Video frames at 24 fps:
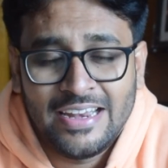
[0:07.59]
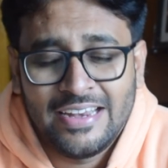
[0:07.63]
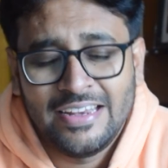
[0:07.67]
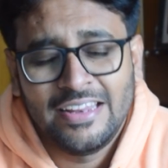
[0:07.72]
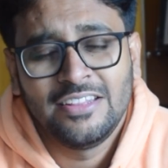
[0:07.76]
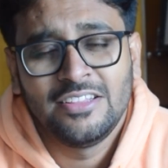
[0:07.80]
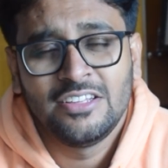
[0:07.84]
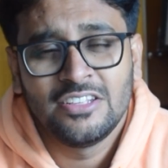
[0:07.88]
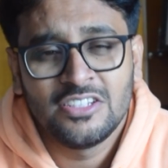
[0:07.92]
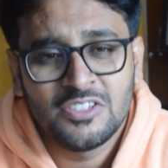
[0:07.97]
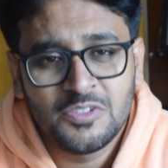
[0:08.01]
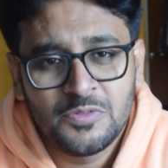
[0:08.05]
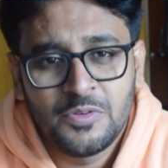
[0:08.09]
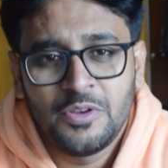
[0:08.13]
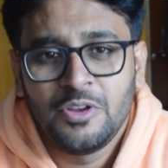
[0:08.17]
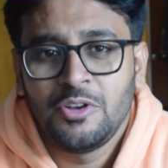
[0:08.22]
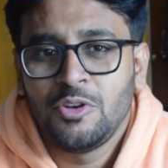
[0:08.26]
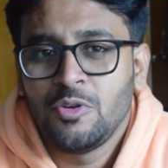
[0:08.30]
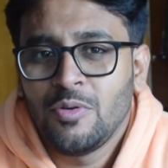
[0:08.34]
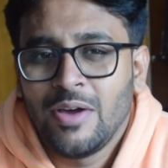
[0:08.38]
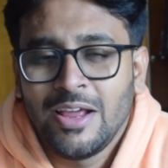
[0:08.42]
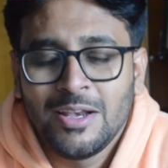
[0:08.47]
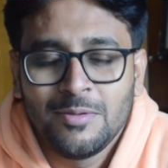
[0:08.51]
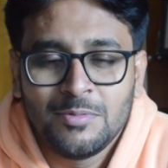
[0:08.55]
And in this
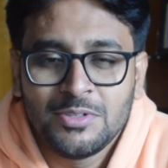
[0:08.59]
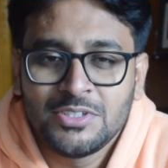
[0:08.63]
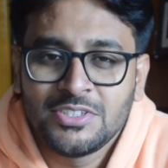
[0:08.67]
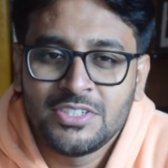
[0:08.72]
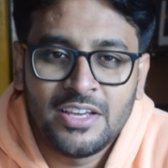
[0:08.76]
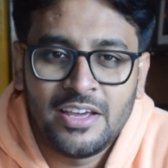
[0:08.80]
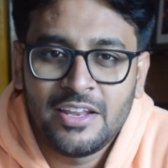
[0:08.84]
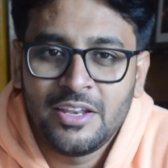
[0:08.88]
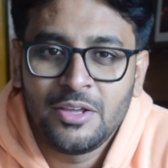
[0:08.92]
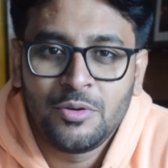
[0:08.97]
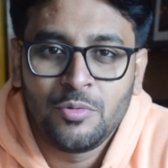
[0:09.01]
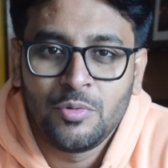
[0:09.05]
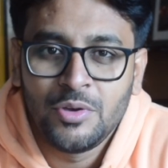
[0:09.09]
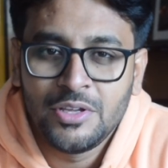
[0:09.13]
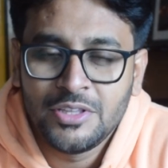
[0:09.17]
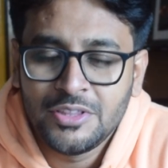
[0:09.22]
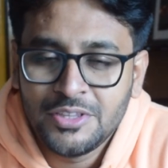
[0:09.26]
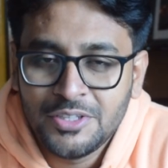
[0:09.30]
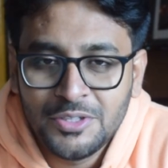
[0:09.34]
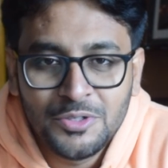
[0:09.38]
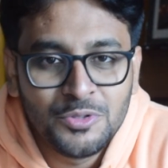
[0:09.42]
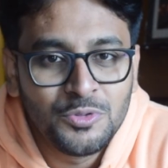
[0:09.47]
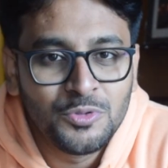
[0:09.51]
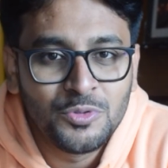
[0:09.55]
video, I'll be sharing with
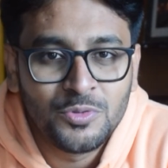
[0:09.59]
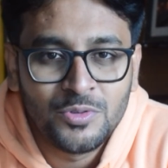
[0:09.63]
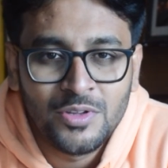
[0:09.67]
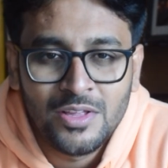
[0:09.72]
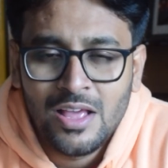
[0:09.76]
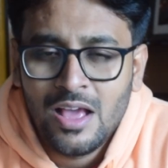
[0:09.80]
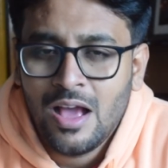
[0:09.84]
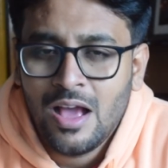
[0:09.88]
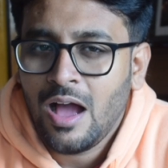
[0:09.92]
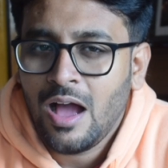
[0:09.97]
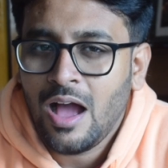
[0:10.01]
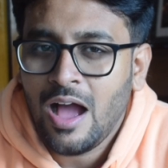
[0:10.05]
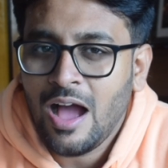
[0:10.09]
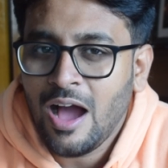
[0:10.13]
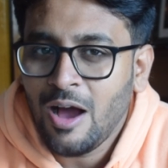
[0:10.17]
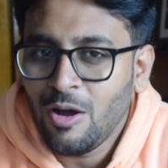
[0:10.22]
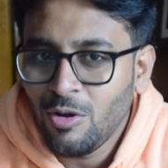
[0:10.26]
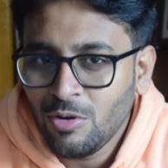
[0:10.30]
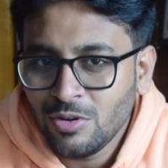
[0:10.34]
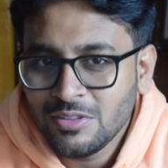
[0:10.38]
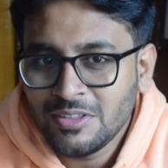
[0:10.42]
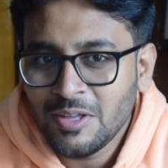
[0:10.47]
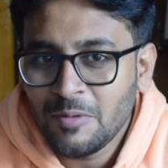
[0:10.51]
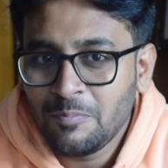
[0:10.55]
you
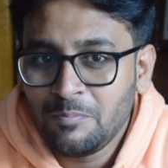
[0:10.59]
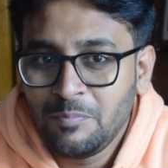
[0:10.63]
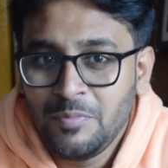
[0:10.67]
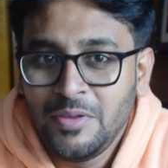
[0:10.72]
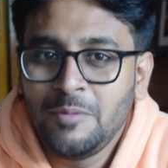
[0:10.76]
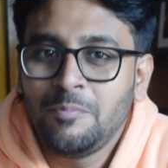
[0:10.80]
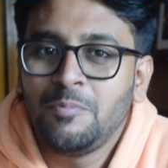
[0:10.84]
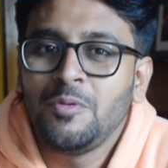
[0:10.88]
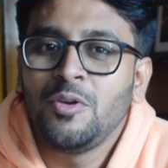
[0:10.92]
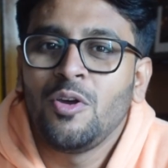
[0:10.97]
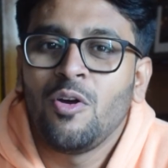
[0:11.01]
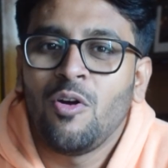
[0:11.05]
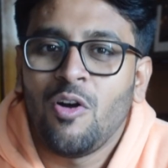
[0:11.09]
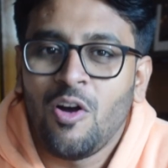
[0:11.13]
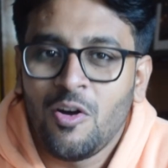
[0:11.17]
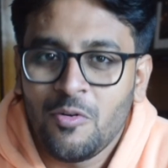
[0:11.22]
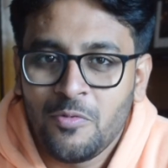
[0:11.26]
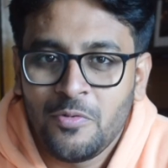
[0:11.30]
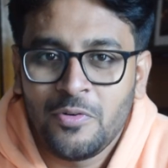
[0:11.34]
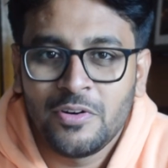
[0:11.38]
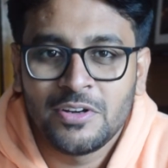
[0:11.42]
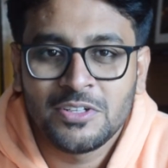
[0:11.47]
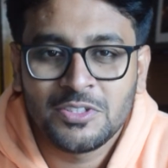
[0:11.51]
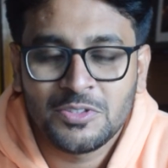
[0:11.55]
how the PPO
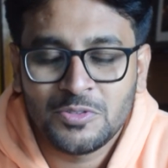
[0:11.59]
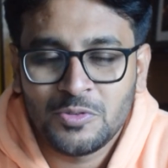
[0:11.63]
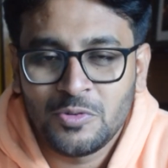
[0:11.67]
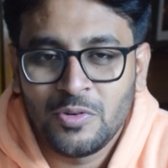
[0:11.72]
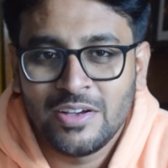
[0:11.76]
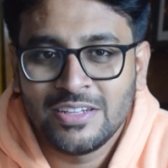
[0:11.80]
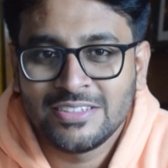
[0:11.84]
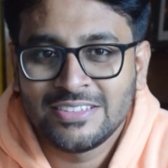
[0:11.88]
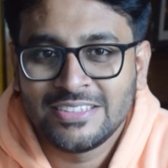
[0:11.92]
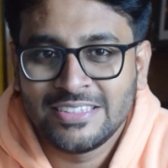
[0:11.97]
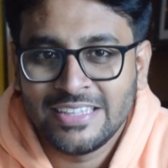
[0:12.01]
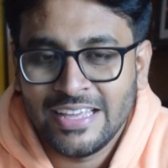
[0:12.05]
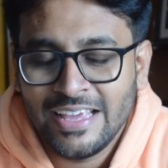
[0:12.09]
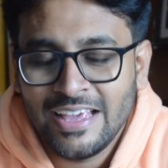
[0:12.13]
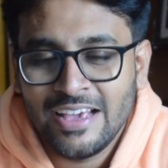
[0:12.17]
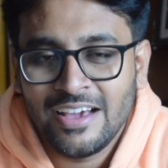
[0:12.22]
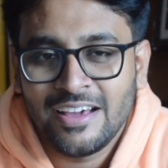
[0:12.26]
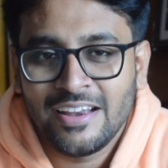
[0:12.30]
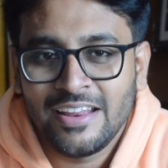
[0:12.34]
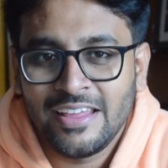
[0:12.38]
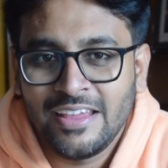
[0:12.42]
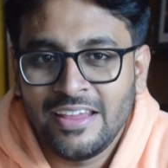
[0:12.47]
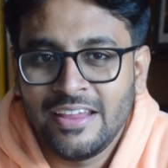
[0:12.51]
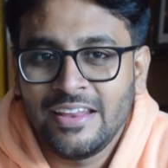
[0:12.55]
offers was
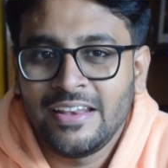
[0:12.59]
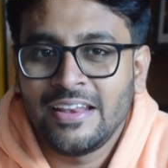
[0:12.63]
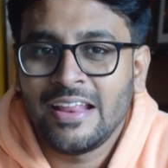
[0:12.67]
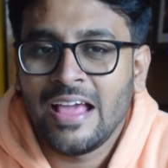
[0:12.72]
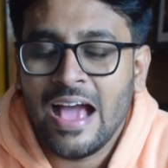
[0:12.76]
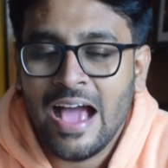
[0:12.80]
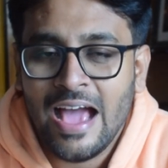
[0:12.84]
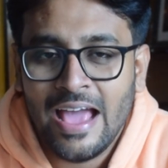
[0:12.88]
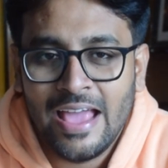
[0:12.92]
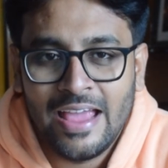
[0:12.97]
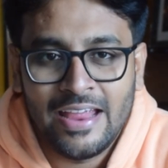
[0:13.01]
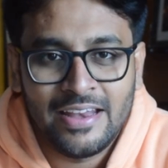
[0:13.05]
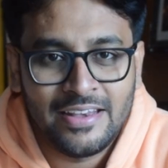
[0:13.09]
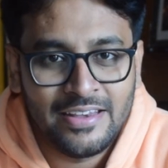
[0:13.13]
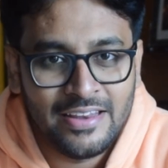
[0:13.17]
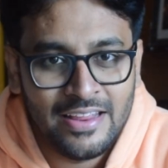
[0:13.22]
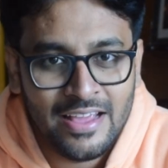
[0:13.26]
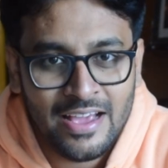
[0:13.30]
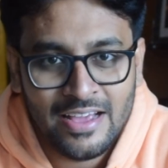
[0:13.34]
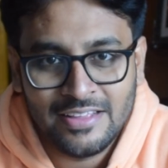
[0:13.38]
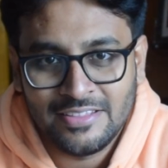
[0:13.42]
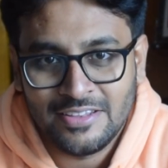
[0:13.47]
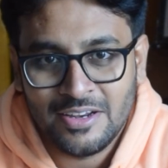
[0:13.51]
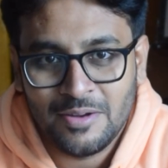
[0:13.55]
there in
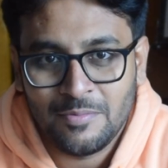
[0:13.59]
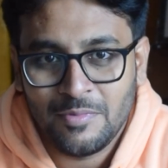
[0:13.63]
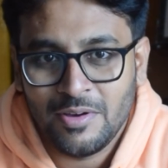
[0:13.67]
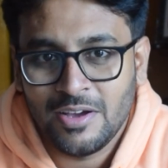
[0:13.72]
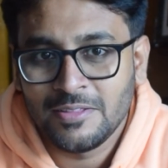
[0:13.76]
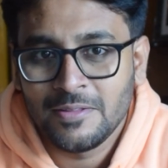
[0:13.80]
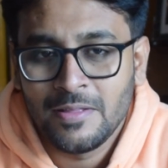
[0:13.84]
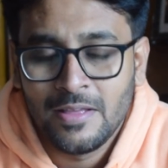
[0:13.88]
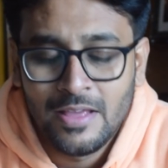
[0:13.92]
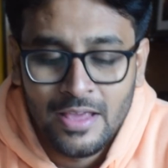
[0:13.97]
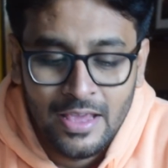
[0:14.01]
IIT Hyderabad.